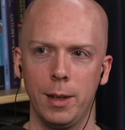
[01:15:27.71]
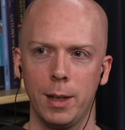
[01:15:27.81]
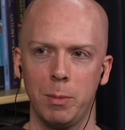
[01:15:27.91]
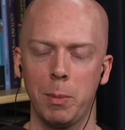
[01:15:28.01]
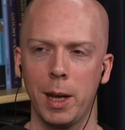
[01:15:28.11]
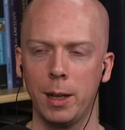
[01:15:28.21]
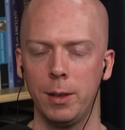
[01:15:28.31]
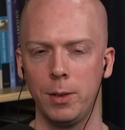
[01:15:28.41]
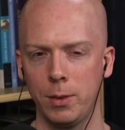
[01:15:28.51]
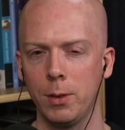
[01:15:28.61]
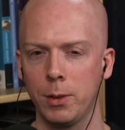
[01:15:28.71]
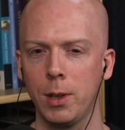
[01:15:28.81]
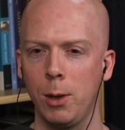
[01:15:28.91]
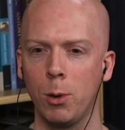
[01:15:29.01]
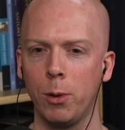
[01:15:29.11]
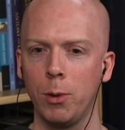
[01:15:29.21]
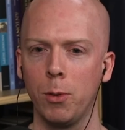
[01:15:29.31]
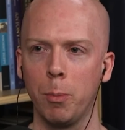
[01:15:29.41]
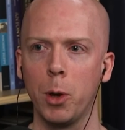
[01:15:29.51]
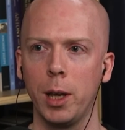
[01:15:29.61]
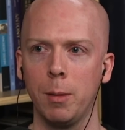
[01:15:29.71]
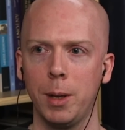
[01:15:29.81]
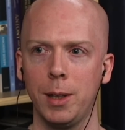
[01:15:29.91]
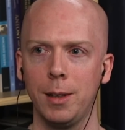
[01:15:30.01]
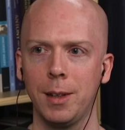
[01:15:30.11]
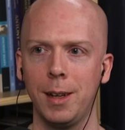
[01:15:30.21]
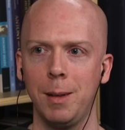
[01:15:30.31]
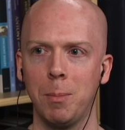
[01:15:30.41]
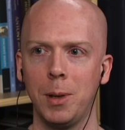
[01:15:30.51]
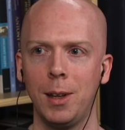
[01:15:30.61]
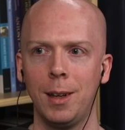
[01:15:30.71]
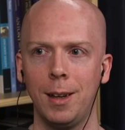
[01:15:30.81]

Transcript: and it comes back and it says, it looks like you're going through a breakup at that time.